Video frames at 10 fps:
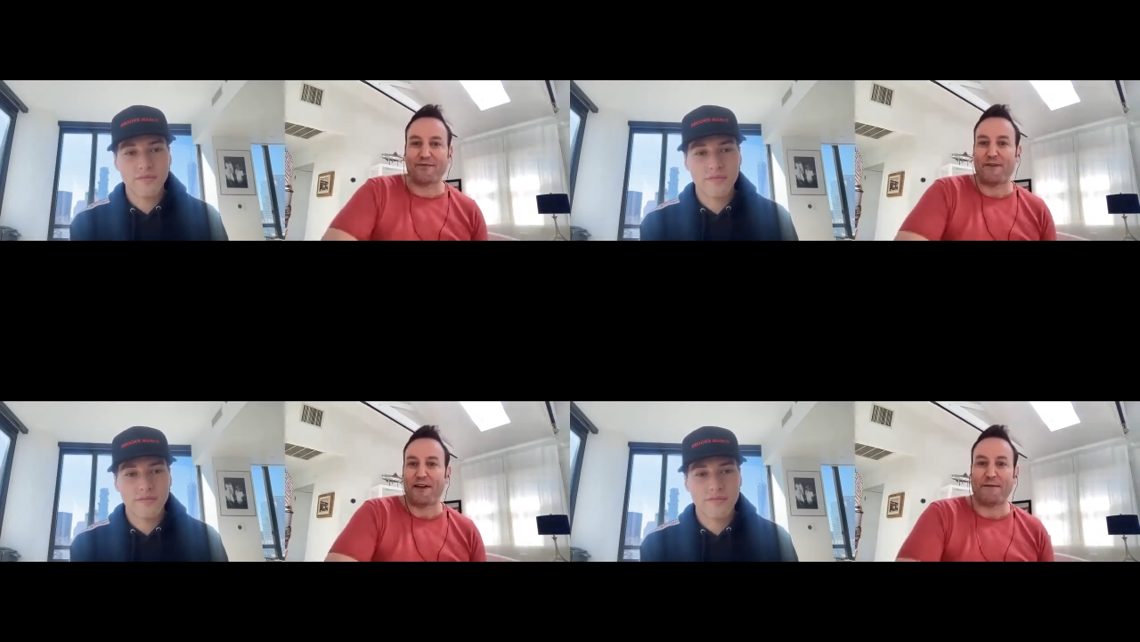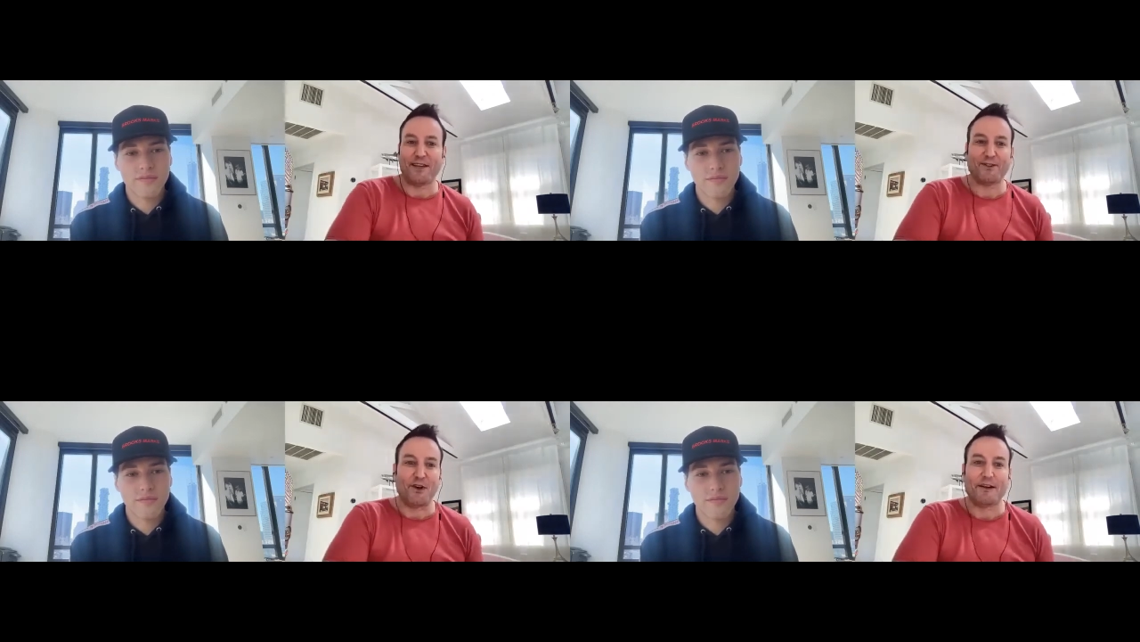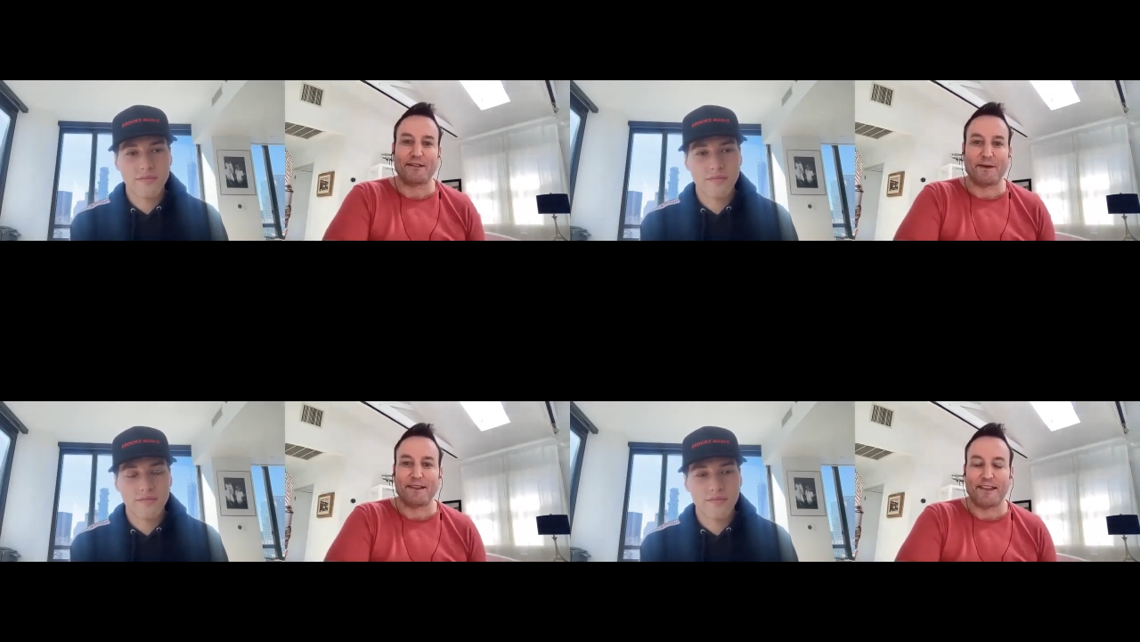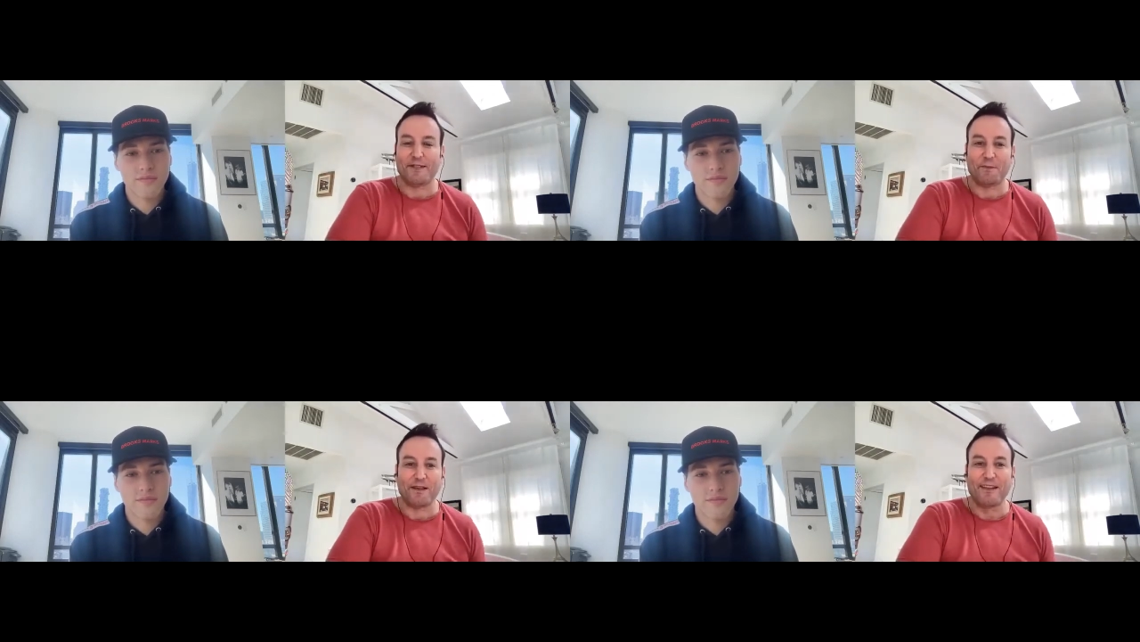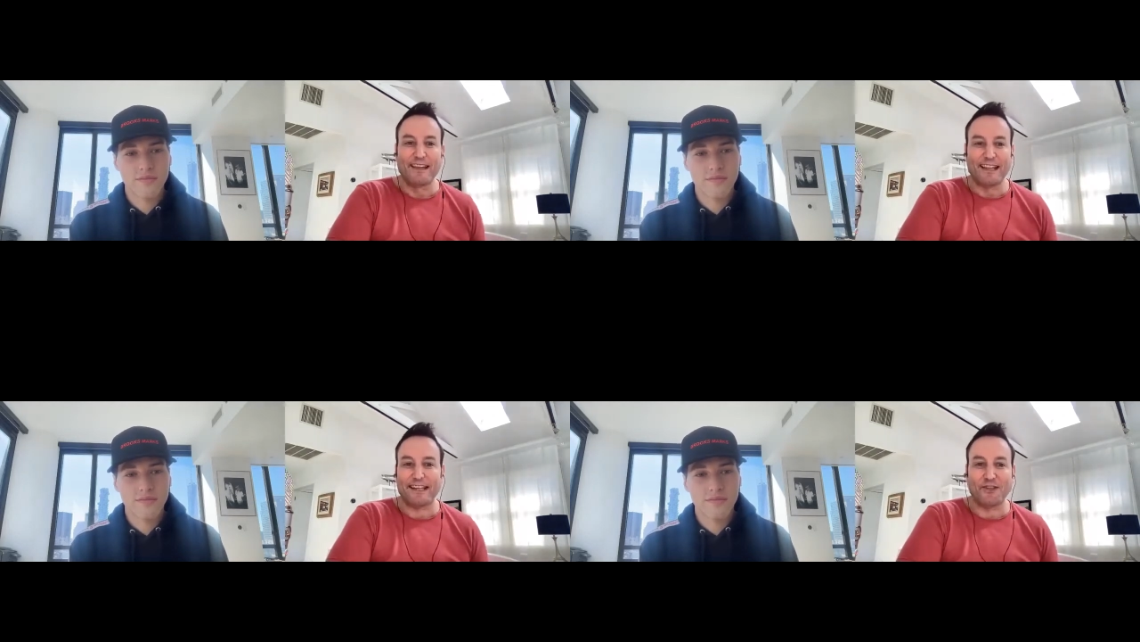Speaker 1: as a family and talked about this, but
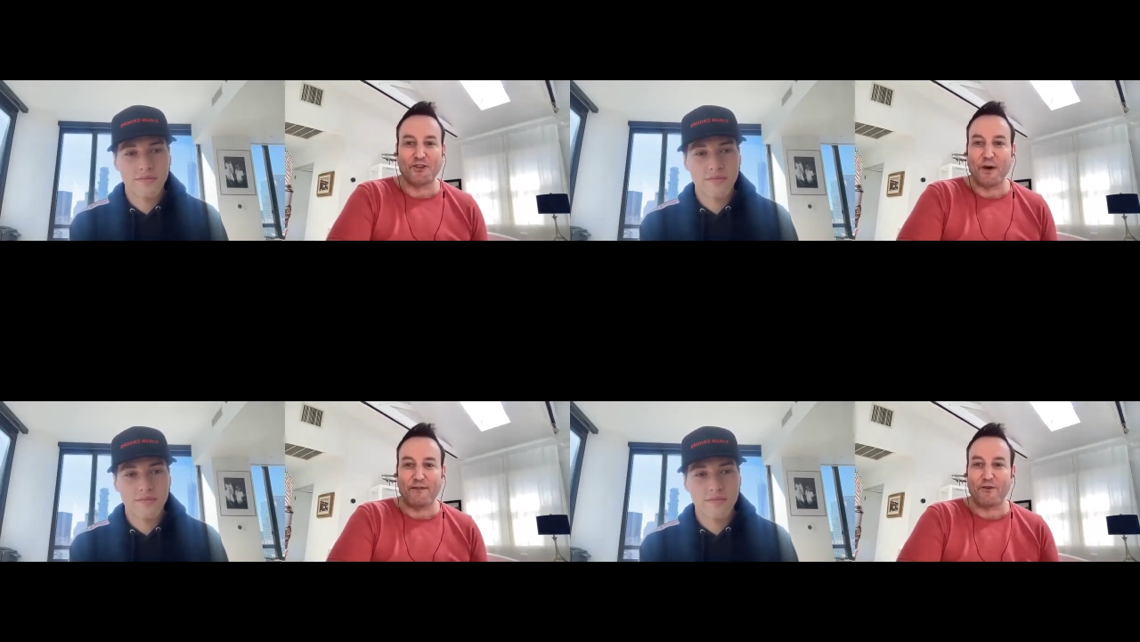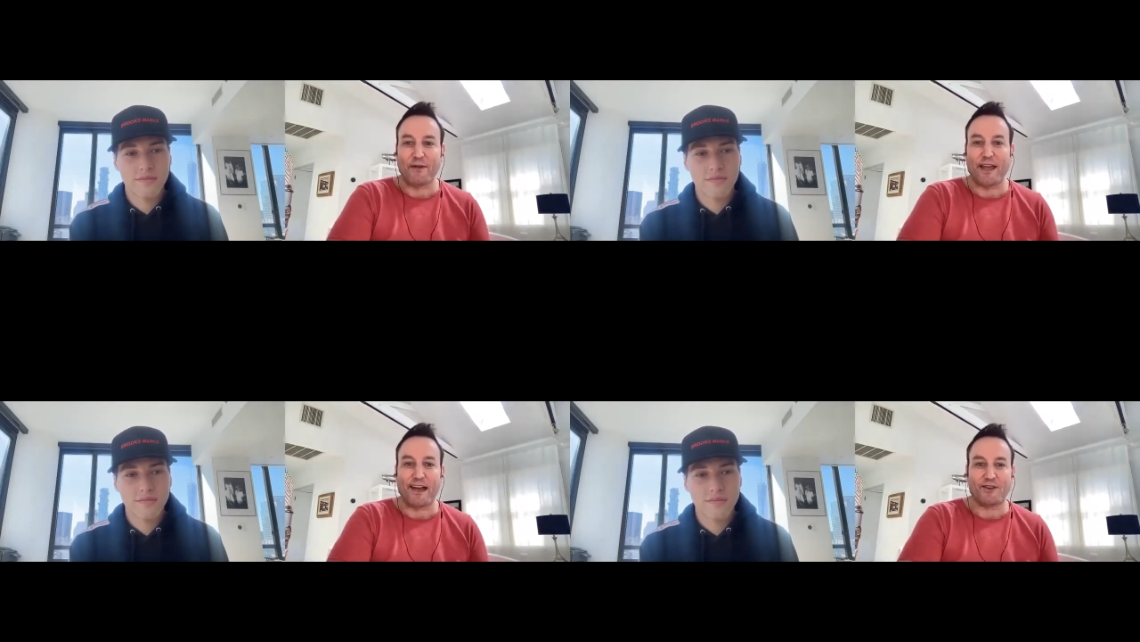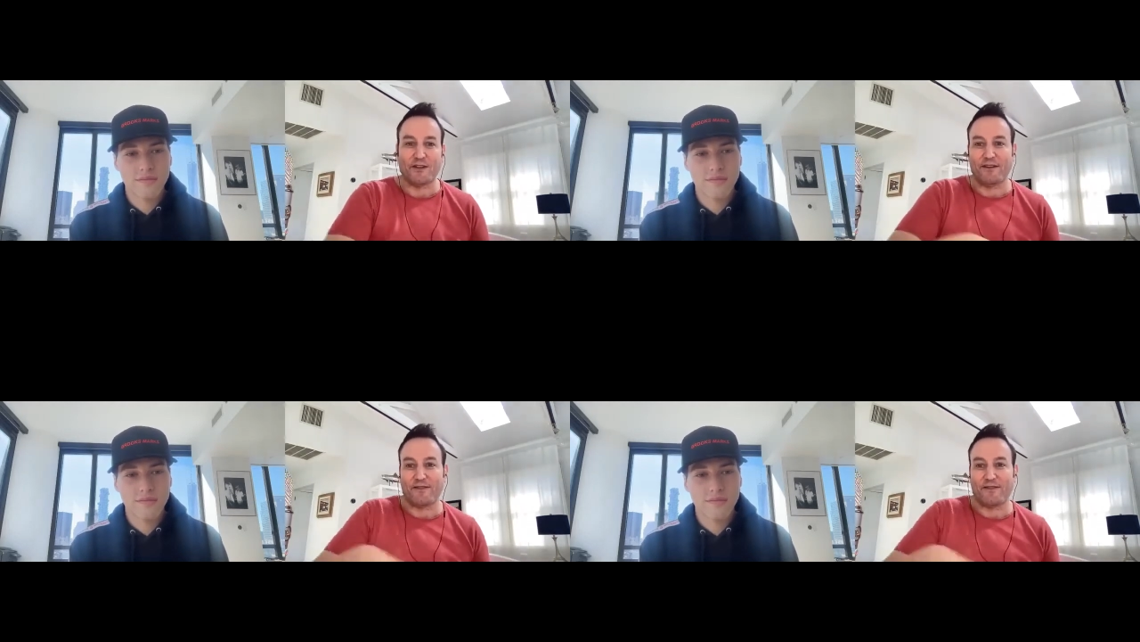like, did you have a reaction